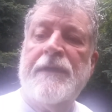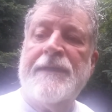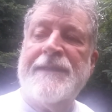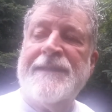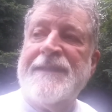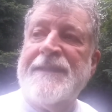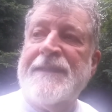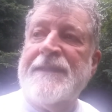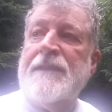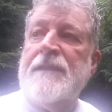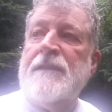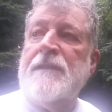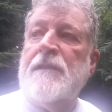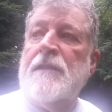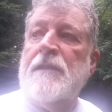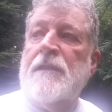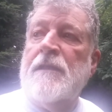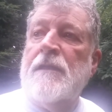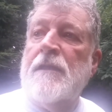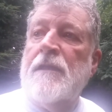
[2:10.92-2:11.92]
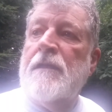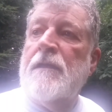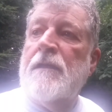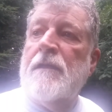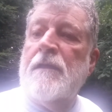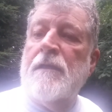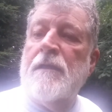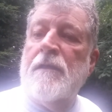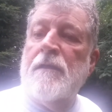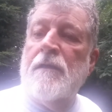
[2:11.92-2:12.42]

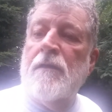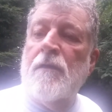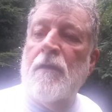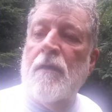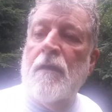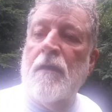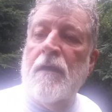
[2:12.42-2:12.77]
Nothing is said.